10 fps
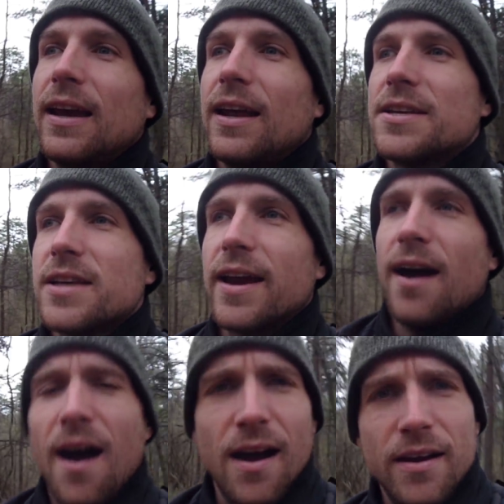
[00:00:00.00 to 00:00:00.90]
And he's like,
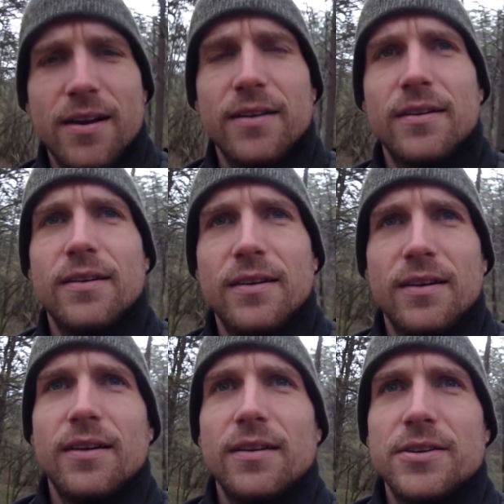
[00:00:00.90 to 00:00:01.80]
huh?
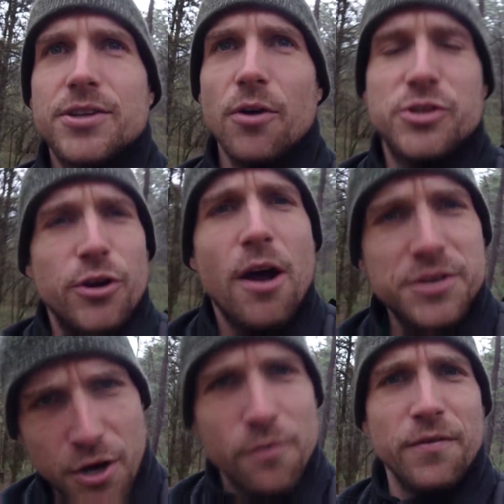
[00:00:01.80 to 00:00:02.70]
So did you go
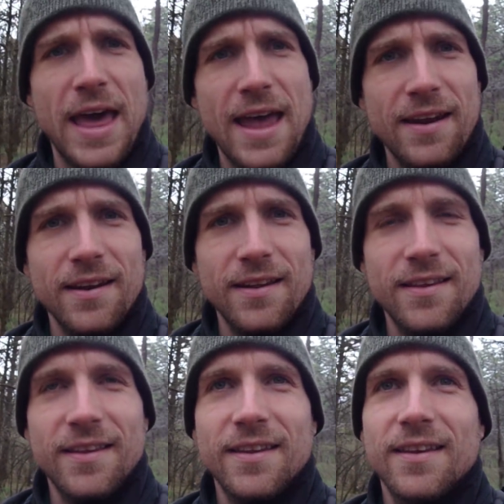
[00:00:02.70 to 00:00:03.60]
to school for that?
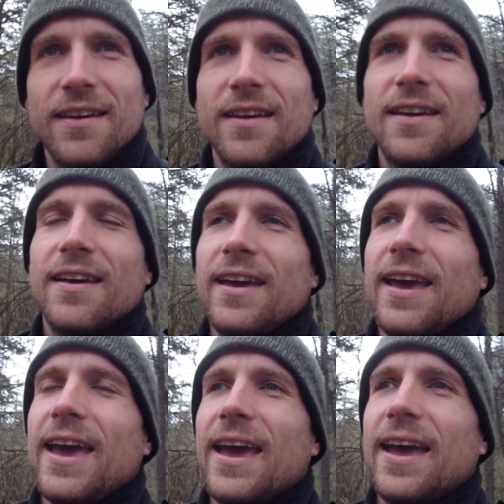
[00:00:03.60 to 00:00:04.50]

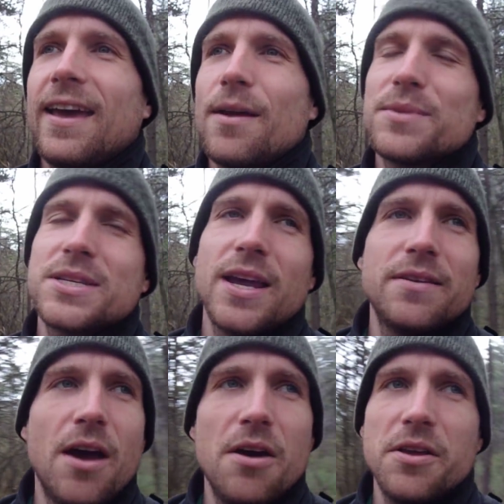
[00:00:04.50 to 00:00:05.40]
And I'm just like,
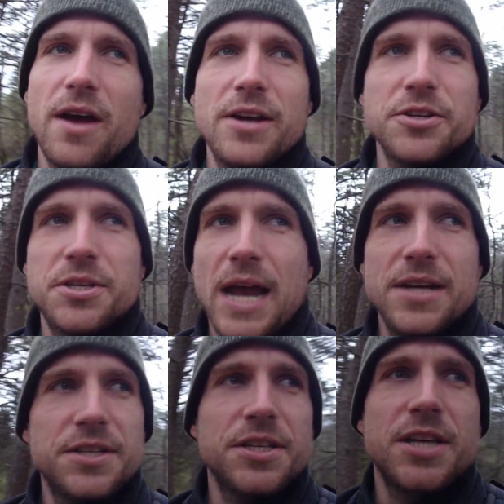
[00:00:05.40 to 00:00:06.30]
no, you know, I
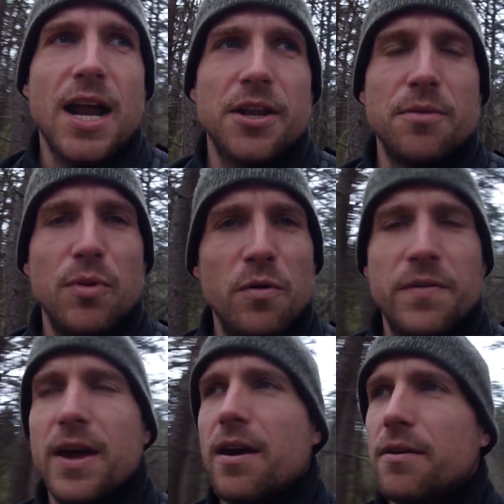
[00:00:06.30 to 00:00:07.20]
just decided to
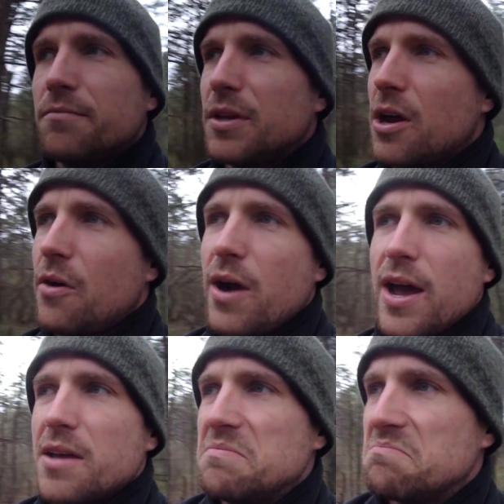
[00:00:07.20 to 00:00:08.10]
move there. You know,
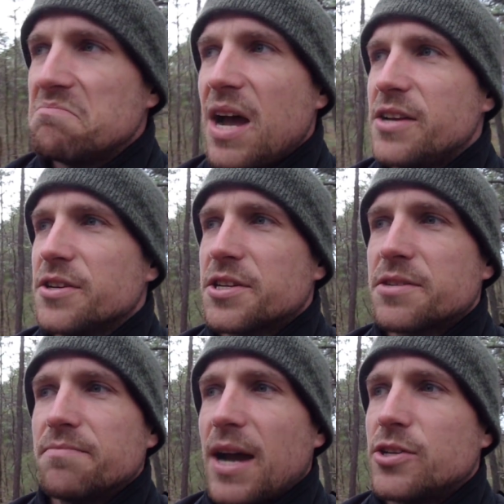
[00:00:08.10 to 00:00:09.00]
I
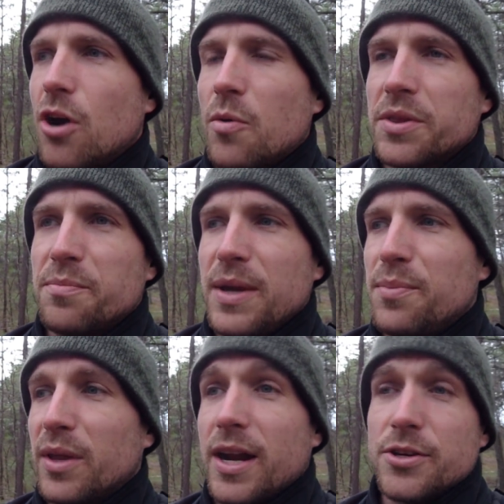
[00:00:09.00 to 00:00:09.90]
talk with the
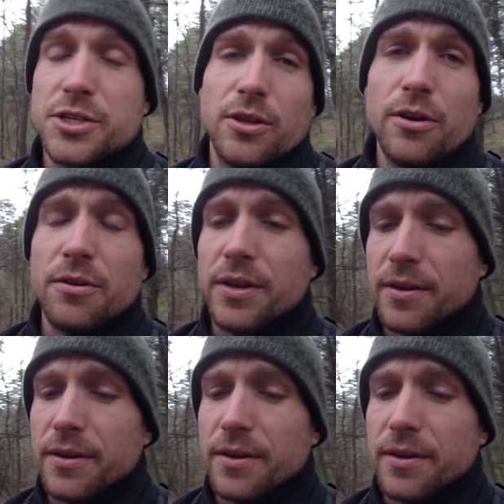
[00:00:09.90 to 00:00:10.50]
people and I just learned.